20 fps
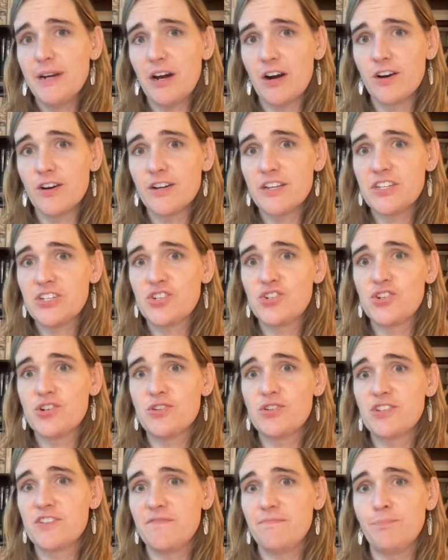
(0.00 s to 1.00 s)
artist
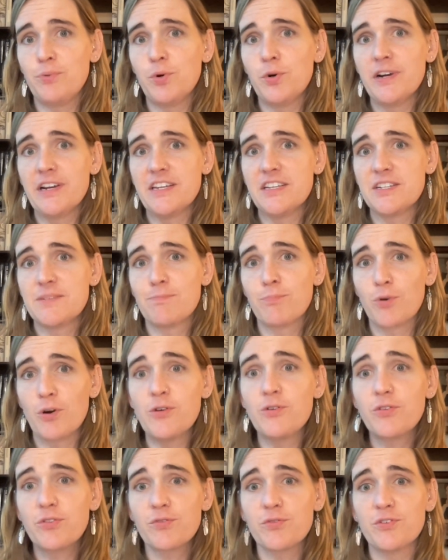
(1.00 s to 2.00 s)
Joseph Beuys
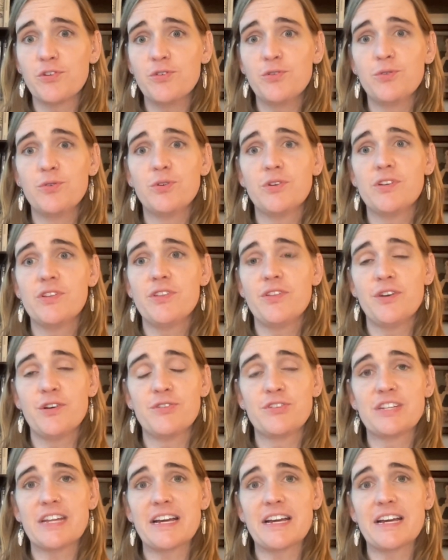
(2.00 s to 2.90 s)
broke through those